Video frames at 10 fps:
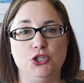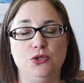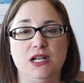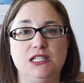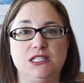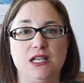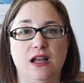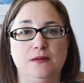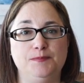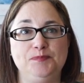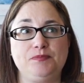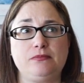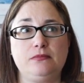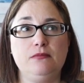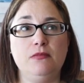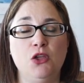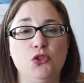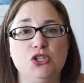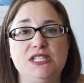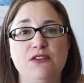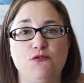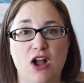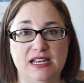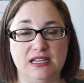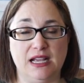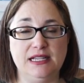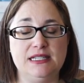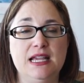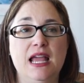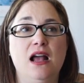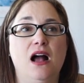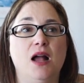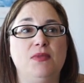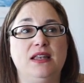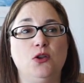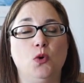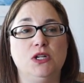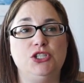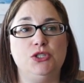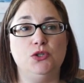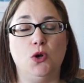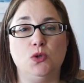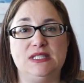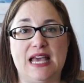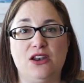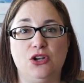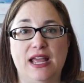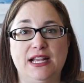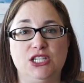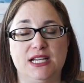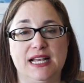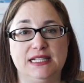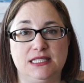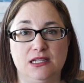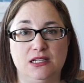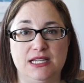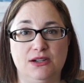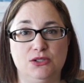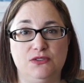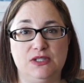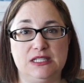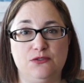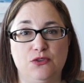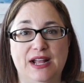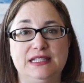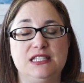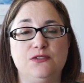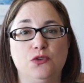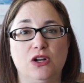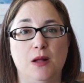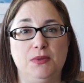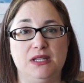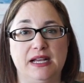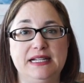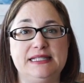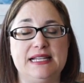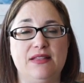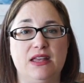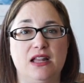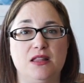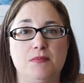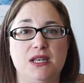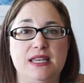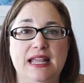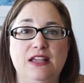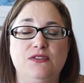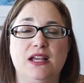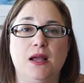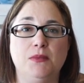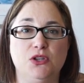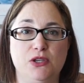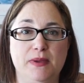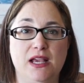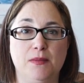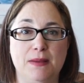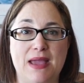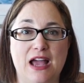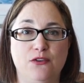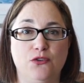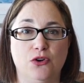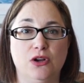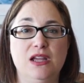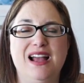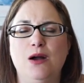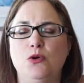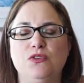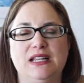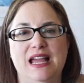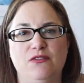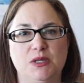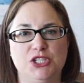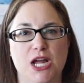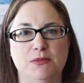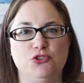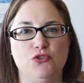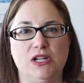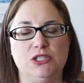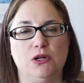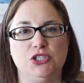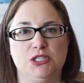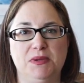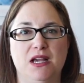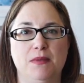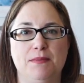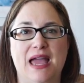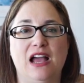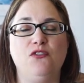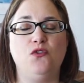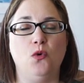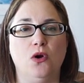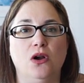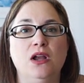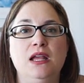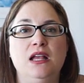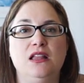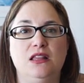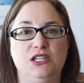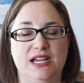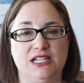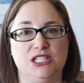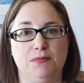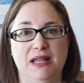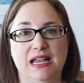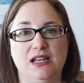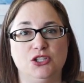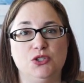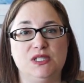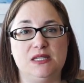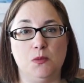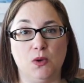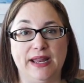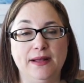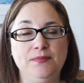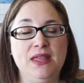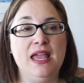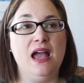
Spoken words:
2 nights, Thursday and Friday night. I'm then going to go Saturday to Kingston, Ontario to visit friends for a couple nights. And then on the Monday evening, I'm going to be coming back for, I won't really have much time in Toronto. I'll just be coming back to catch the plane on Tuesday morning.